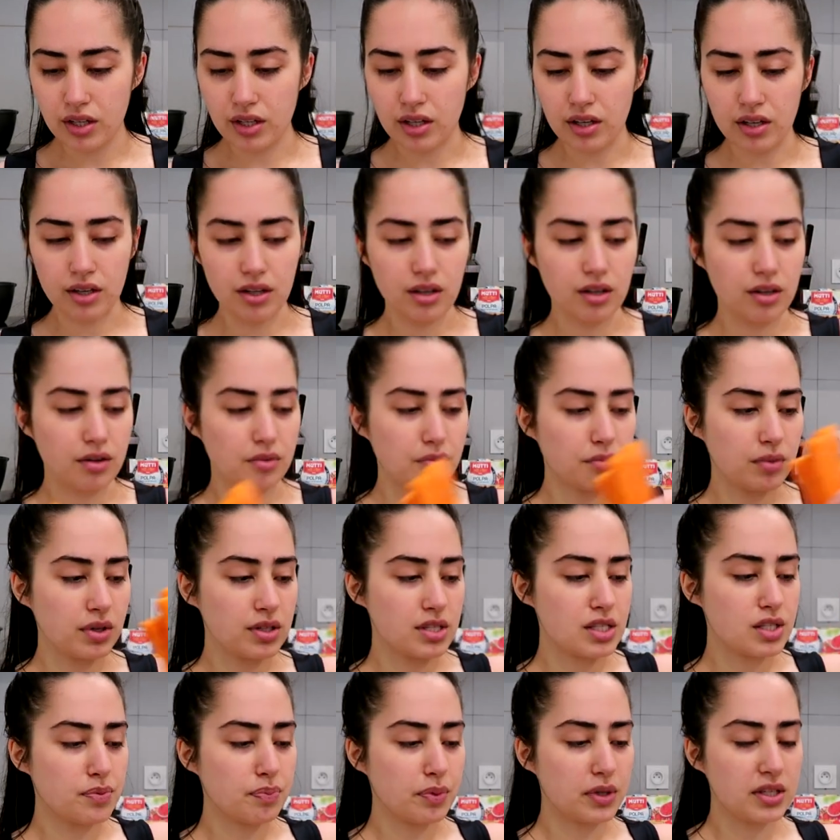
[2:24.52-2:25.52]
And my
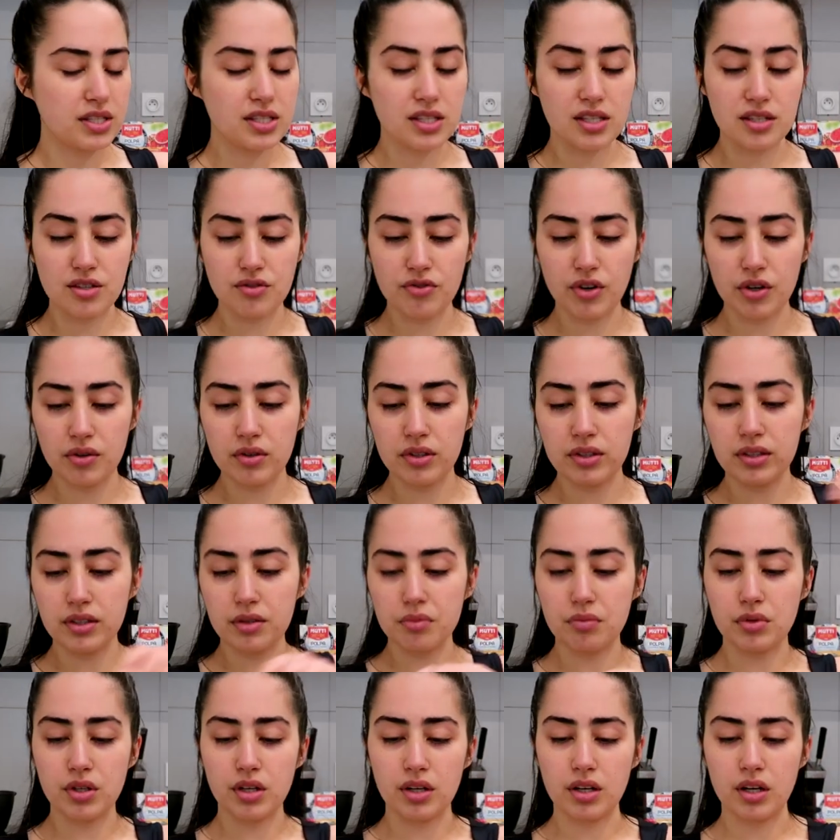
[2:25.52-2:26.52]
space is very
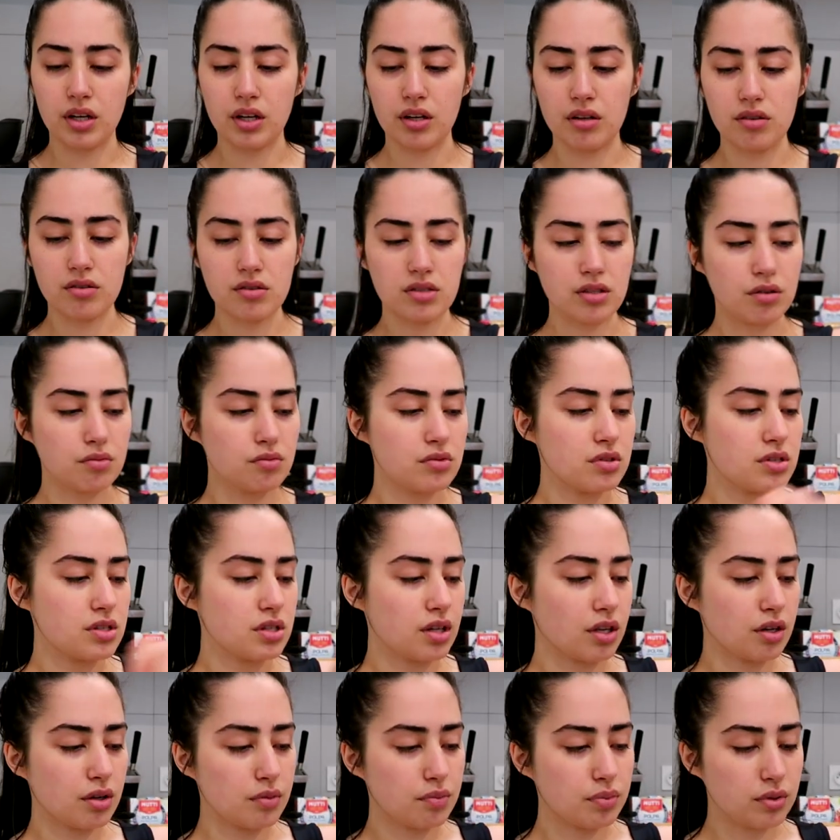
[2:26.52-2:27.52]
limited here, so I'm just
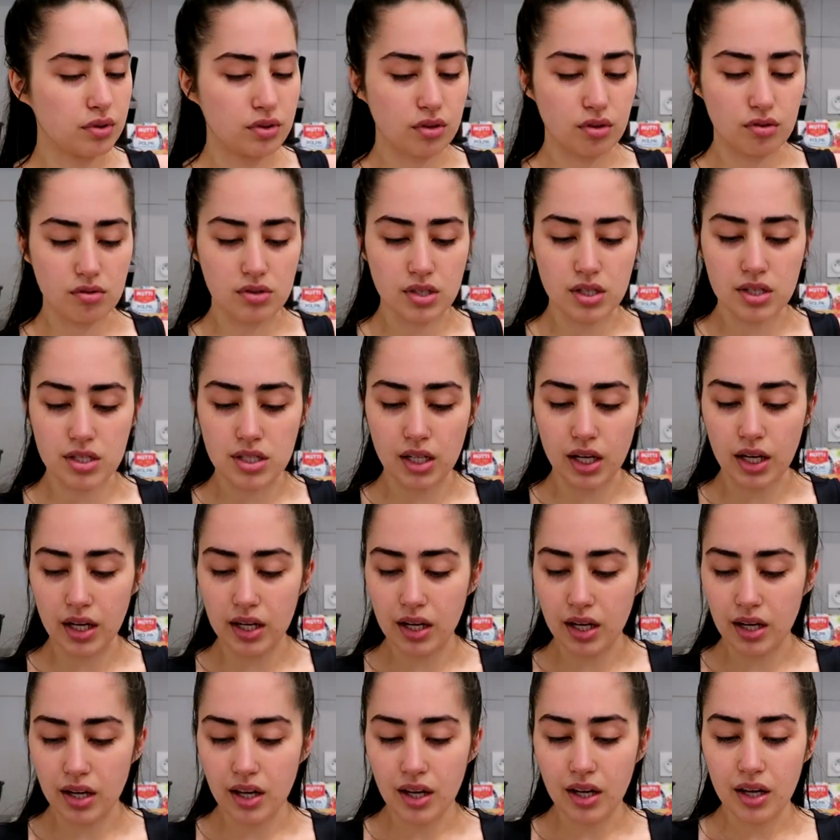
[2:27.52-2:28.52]
gonna put those
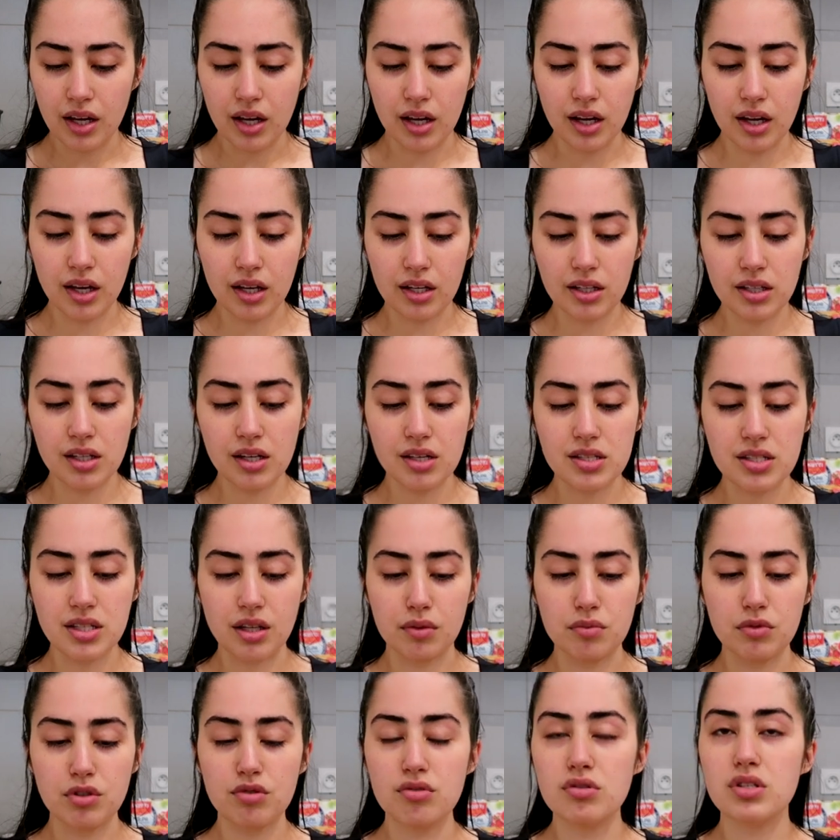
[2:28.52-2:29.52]
aside. And yes,
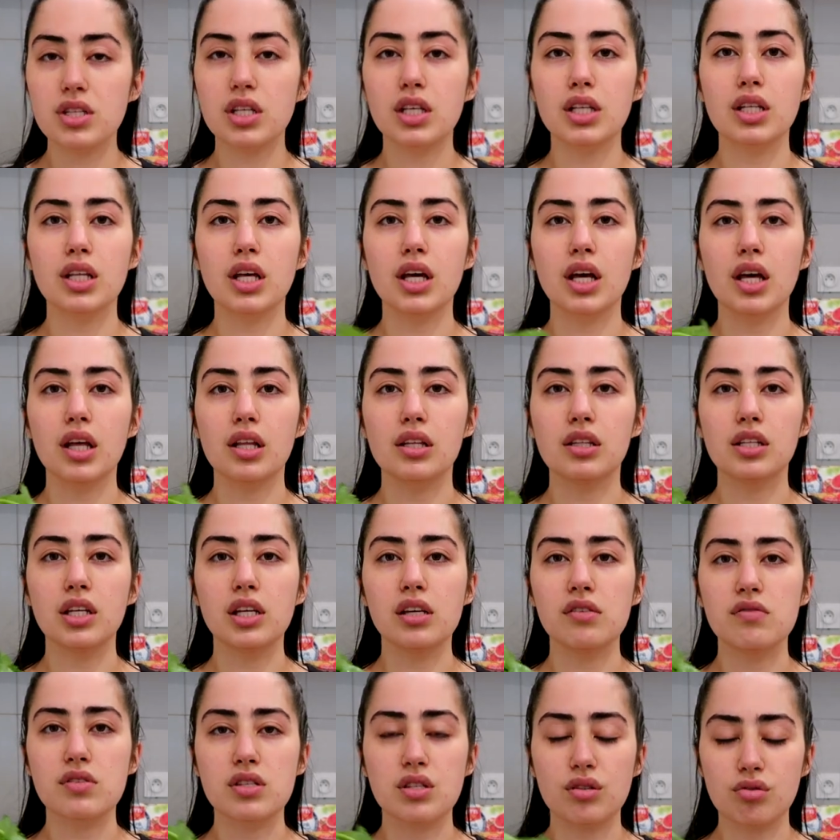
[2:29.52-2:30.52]
I'm using the
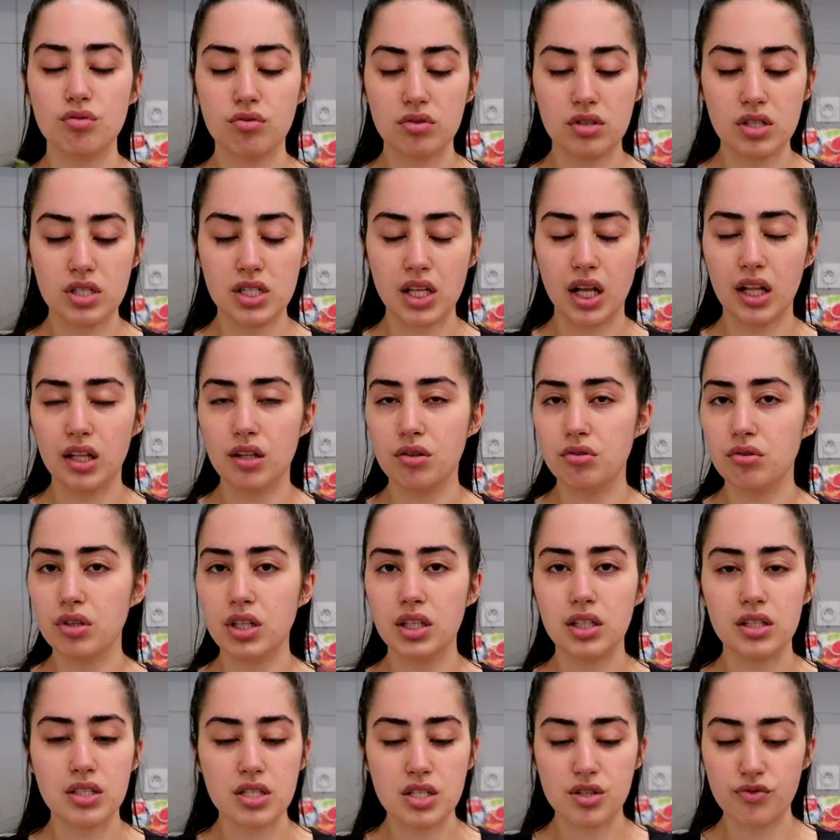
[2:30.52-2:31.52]
leaves too, and the
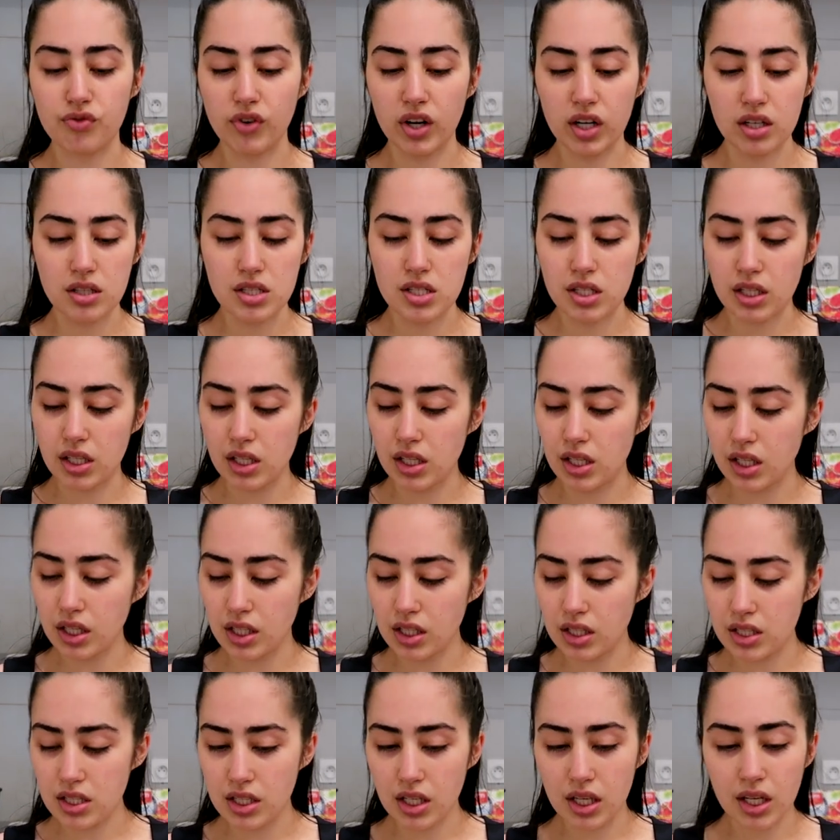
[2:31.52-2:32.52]
celery is fine to
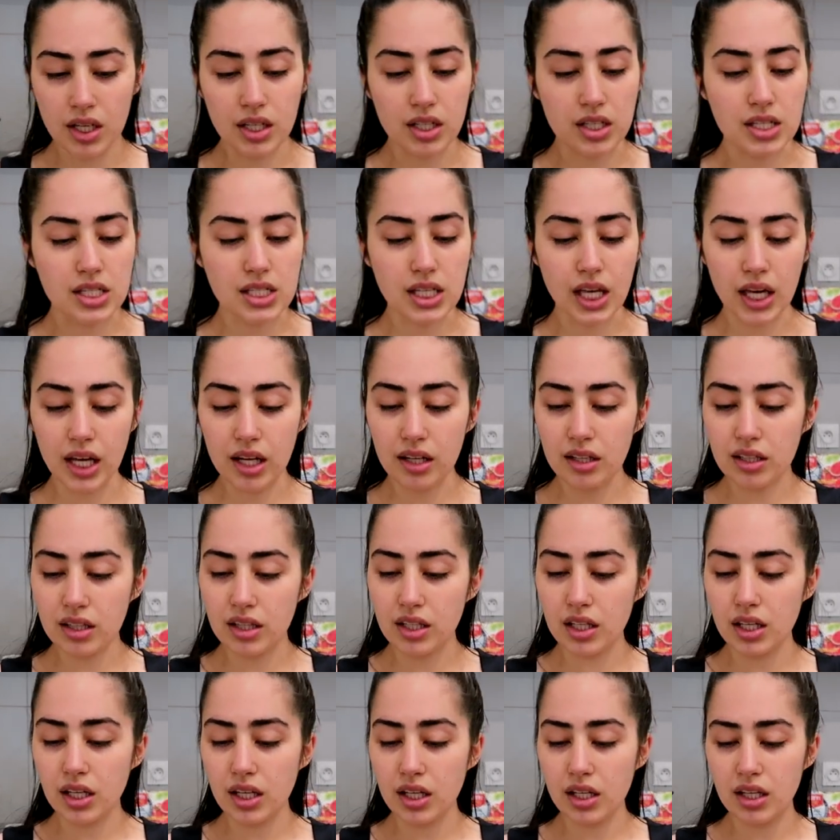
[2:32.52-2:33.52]
eat, it's
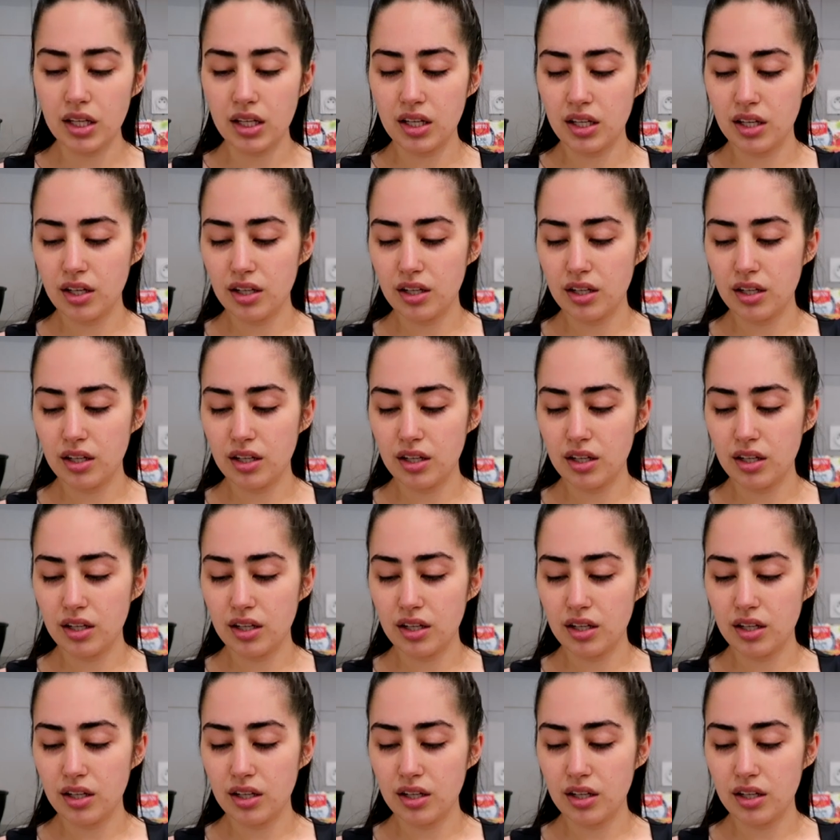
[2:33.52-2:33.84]
healthy.